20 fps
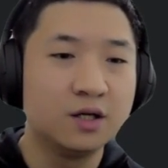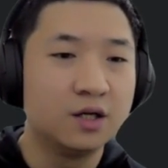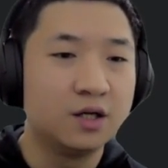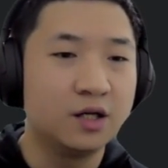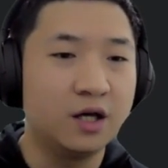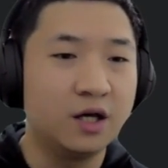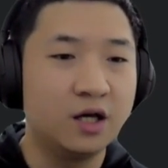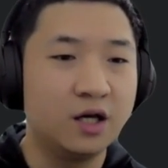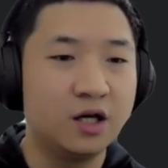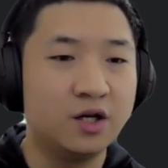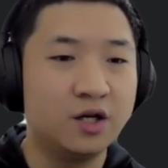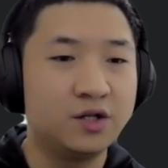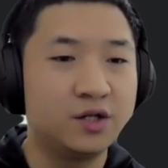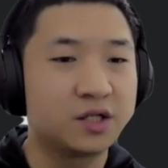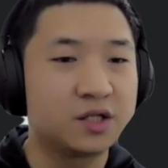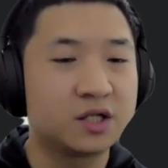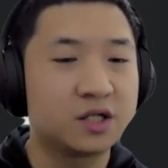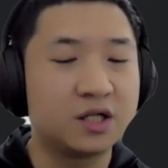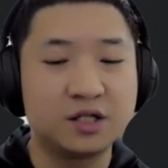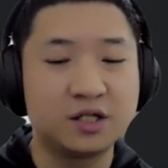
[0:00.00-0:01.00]
and
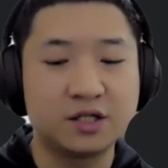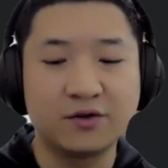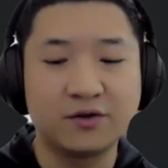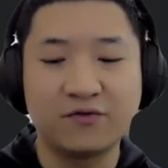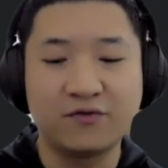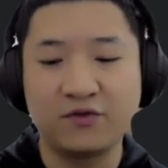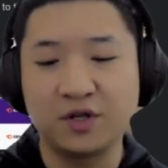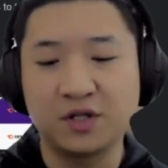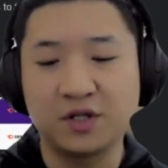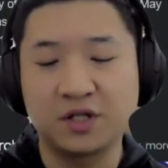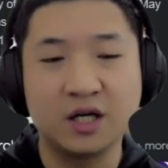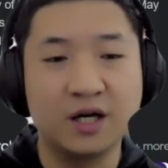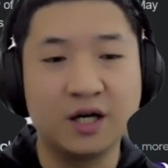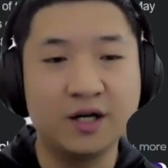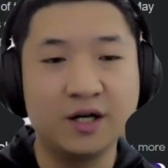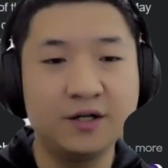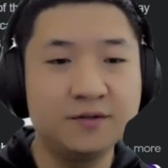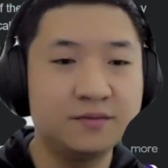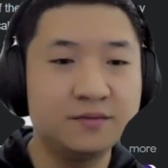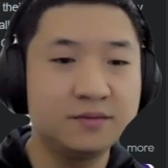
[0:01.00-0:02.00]
just click the first
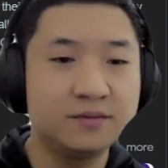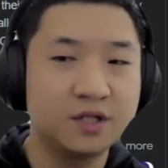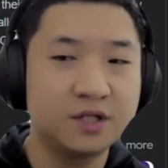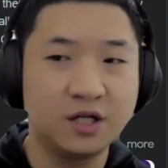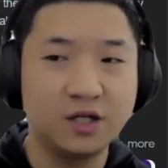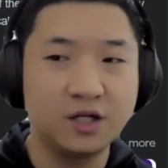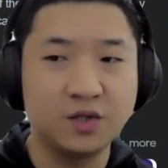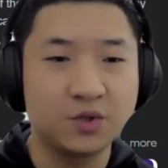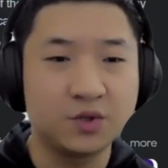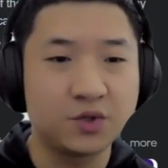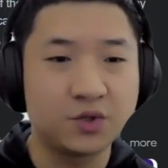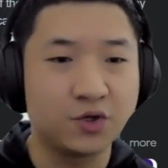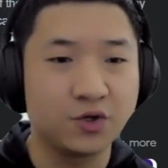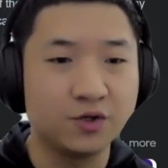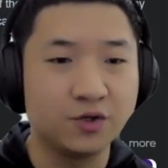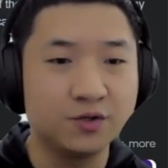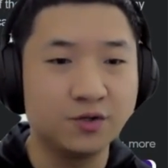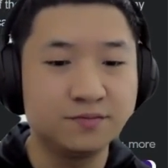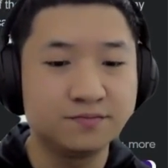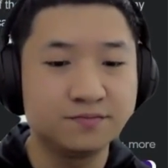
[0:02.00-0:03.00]
guy that you saw.